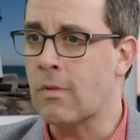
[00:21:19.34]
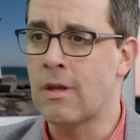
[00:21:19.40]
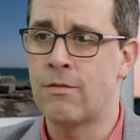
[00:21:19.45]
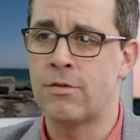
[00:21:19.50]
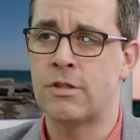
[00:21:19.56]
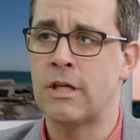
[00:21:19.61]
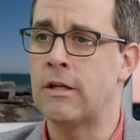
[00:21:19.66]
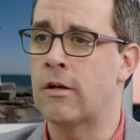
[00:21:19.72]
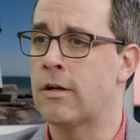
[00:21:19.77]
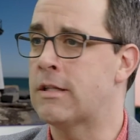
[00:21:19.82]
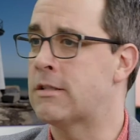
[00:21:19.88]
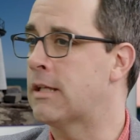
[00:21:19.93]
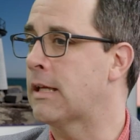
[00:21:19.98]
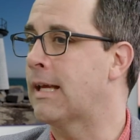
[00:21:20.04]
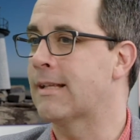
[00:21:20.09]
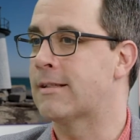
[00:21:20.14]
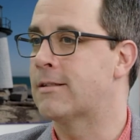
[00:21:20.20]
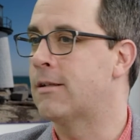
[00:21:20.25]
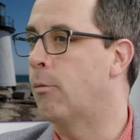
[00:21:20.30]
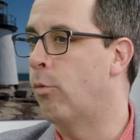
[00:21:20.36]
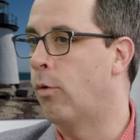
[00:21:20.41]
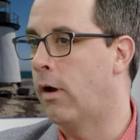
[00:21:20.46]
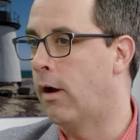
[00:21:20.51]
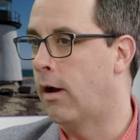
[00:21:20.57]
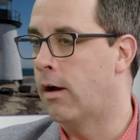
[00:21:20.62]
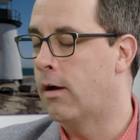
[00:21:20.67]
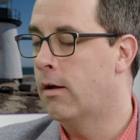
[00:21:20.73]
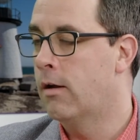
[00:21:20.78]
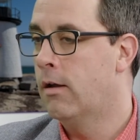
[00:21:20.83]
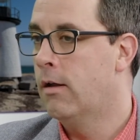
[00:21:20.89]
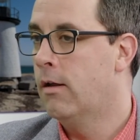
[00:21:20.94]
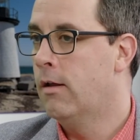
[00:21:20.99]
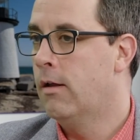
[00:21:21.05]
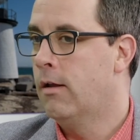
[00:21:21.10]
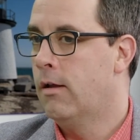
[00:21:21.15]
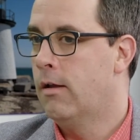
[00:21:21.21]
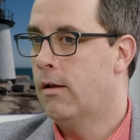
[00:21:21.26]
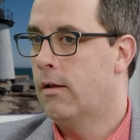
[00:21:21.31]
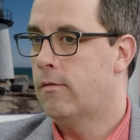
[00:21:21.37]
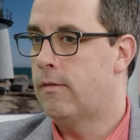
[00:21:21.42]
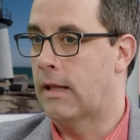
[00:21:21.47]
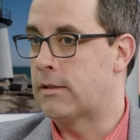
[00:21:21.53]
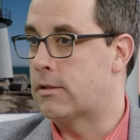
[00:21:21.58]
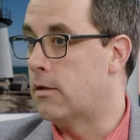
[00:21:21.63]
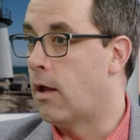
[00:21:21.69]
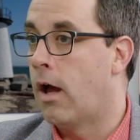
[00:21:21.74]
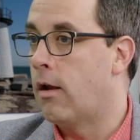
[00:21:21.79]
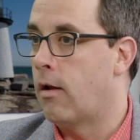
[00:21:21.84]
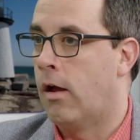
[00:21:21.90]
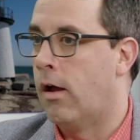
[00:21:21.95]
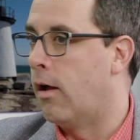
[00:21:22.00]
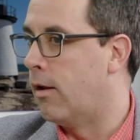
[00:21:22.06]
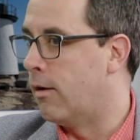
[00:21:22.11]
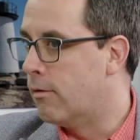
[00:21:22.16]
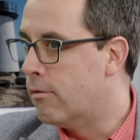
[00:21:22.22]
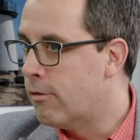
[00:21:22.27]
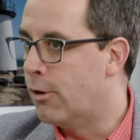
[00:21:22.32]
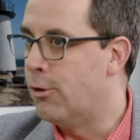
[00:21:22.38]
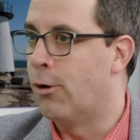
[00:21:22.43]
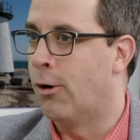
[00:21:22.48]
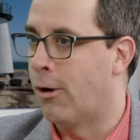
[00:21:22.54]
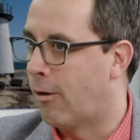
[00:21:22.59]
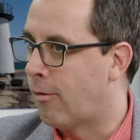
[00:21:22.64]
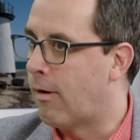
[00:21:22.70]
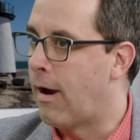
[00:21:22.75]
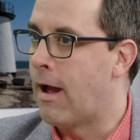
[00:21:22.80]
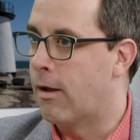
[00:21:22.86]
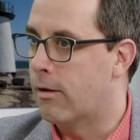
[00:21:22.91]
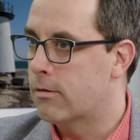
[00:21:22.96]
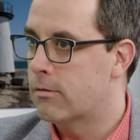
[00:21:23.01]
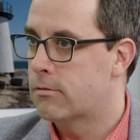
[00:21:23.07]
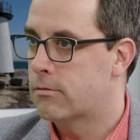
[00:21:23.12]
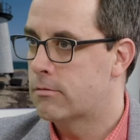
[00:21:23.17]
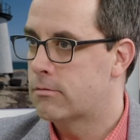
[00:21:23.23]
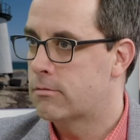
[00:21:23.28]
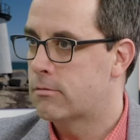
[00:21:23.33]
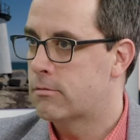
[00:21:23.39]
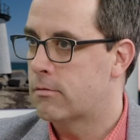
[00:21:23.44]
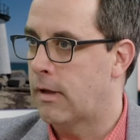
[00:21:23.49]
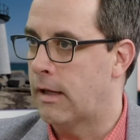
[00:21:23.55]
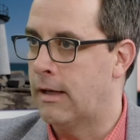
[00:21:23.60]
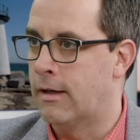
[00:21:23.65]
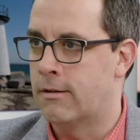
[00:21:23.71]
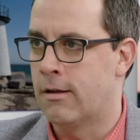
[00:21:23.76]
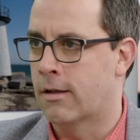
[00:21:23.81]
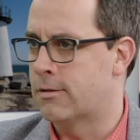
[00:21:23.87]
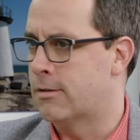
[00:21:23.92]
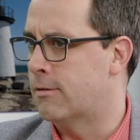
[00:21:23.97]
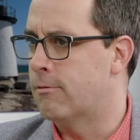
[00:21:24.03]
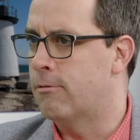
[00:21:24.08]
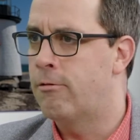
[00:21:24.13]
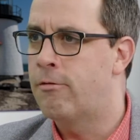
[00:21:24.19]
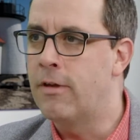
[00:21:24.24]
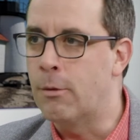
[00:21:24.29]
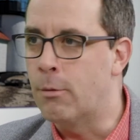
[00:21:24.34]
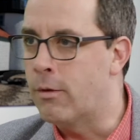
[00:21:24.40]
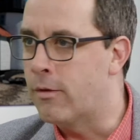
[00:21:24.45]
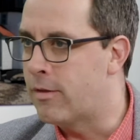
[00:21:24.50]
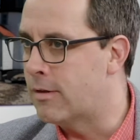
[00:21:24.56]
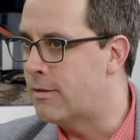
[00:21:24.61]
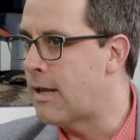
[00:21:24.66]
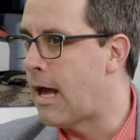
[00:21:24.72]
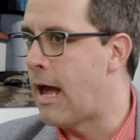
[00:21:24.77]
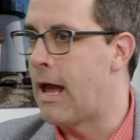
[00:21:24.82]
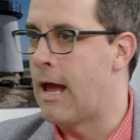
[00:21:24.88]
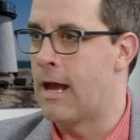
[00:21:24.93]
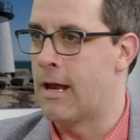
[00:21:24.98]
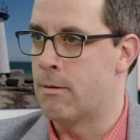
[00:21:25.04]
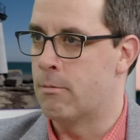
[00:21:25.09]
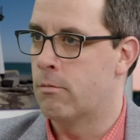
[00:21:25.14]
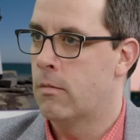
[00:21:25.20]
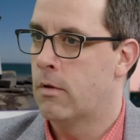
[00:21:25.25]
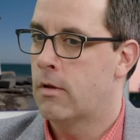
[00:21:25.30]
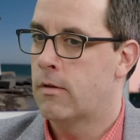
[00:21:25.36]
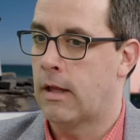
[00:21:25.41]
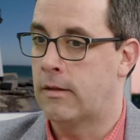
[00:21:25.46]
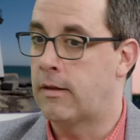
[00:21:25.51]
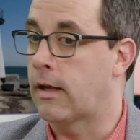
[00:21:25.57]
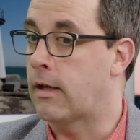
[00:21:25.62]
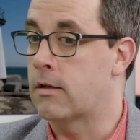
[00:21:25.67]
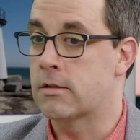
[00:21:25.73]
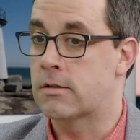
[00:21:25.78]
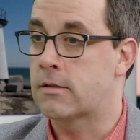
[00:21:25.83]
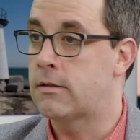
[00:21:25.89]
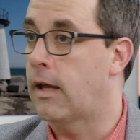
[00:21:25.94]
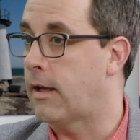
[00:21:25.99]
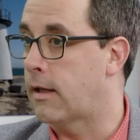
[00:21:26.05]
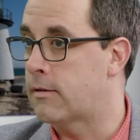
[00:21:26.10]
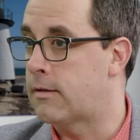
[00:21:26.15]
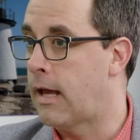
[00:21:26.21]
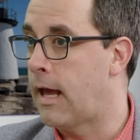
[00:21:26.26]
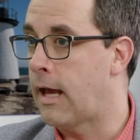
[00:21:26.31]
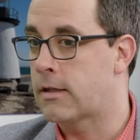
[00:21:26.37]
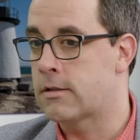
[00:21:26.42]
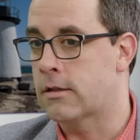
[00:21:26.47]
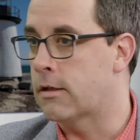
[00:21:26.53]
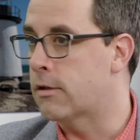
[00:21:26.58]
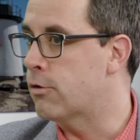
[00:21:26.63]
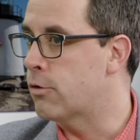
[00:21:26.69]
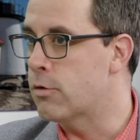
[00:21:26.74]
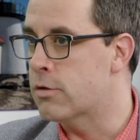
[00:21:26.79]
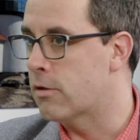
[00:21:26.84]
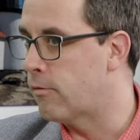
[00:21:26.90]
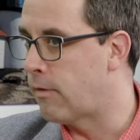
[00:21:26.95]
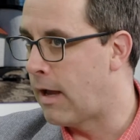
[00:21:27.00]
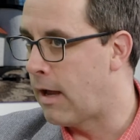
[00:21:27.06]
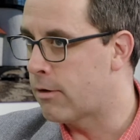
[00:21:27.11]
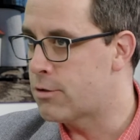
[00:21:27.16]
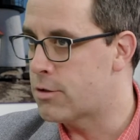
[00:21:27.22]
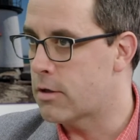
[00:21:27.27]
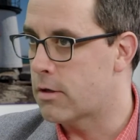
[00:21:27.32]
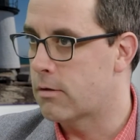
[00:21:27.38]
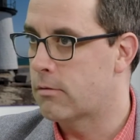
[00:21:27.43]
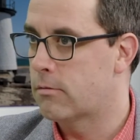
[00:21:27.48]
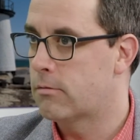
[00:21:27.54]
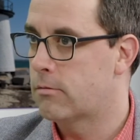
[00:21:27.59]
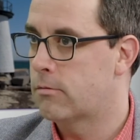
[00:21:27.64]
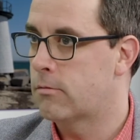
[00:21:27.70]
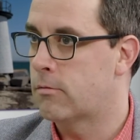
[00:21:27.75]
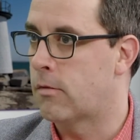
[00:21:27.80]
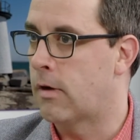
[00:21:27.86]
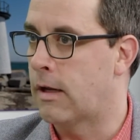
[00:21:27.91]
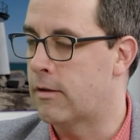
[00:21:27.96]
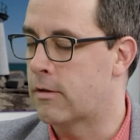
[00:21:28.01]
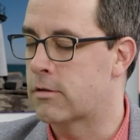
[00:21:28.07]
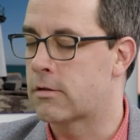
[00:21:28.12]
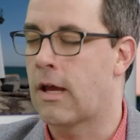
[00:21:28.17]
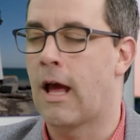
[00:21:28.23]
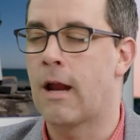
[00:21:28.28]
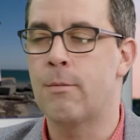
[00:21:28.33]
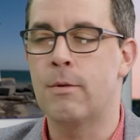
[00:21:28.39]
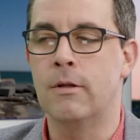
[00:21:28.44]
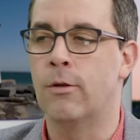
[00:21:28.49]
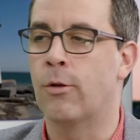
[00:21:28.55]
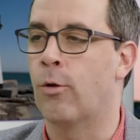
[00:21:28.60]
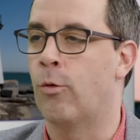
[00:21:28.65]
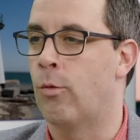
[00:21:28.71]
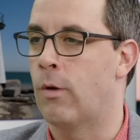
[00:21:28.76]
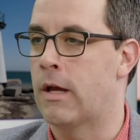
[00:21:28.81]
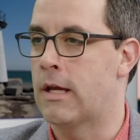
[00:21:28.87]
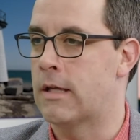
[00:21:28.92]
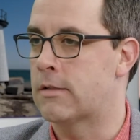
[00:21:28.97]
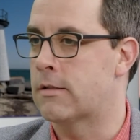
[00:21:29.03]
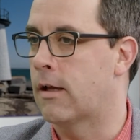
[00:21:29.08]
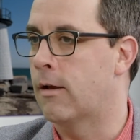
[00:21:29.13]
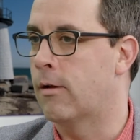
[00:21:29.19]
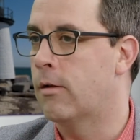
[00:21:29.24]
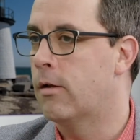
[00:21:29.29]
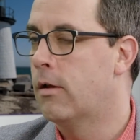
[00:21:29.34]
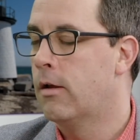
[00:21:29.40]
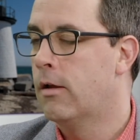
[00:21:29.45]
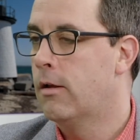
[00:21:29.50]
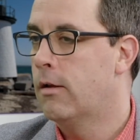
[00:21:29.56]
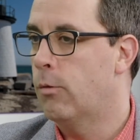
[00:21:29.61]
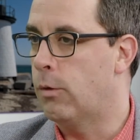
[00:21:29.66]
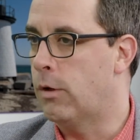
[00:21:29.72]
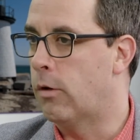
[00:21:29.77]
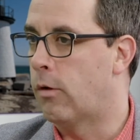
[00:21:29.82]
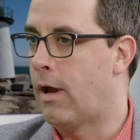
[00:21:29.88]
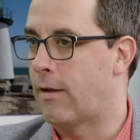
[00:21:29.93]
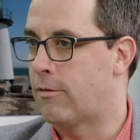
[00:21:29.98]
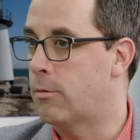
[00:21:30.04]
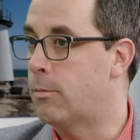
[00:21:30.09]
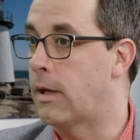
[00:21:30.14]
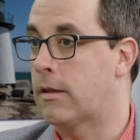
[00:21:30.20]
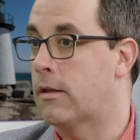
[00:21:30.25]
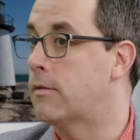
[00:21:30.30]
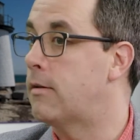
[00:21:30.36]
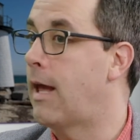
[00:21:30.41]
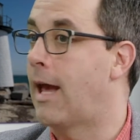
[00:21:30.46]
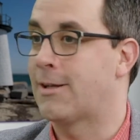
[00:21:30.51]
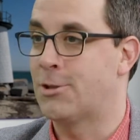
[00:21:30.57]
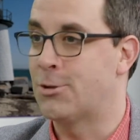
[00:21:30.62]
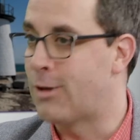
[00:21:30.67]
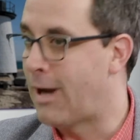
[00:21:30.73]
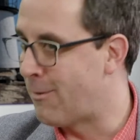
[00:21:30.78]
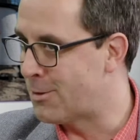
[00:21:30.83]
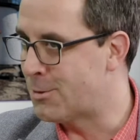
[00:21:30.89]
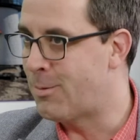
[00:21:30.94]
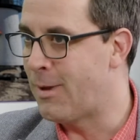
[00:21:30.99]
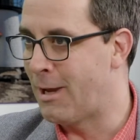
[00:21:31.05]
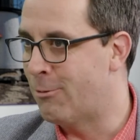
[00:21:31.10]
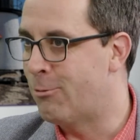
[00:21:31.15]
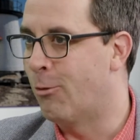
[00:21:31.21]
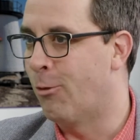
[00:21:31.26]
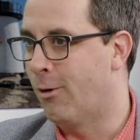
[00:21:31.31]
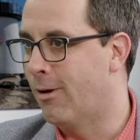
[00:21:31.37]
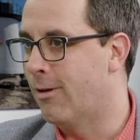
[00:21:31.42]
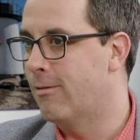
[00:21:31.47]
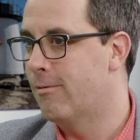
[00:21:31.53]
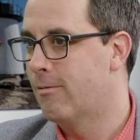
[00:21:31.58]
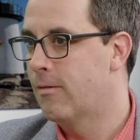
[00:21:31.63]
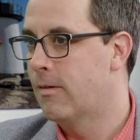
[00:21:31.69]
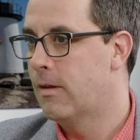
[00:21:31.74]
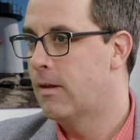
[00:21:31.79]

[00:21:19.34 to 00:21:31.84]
if a senior needs to get somewhere that's not on the NRTA route and it doesn't fit with the time, that they can just take a taxi and use a voucher, right? There's got to be little ways that mm-hmm. we don't have to make the taxi drivers pay for it,